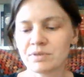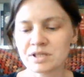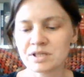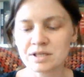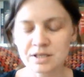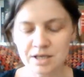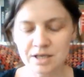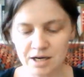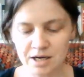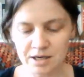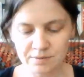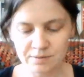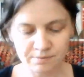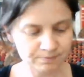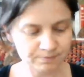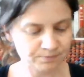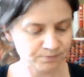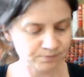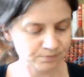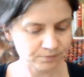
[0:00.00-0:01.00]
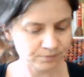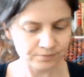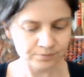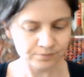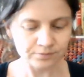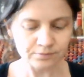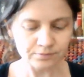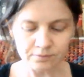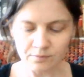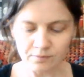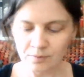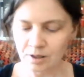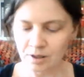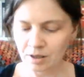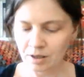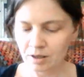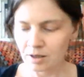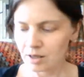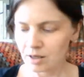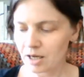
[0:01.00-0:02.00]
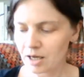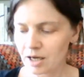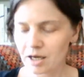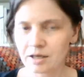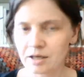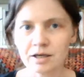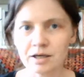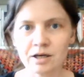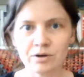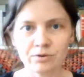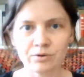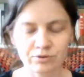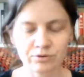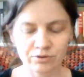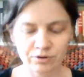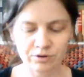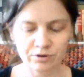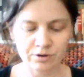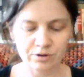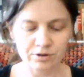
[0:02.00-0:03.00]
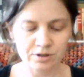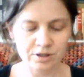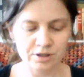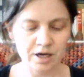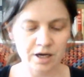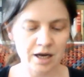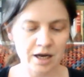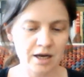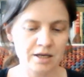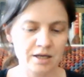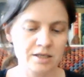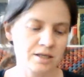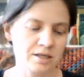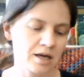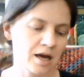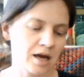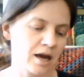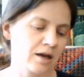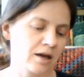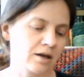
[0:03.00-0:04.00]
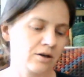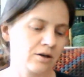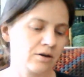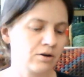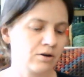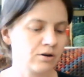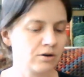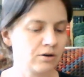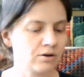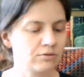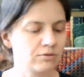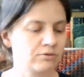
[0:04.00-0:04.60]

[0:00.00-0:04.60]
card, and I also got a skein of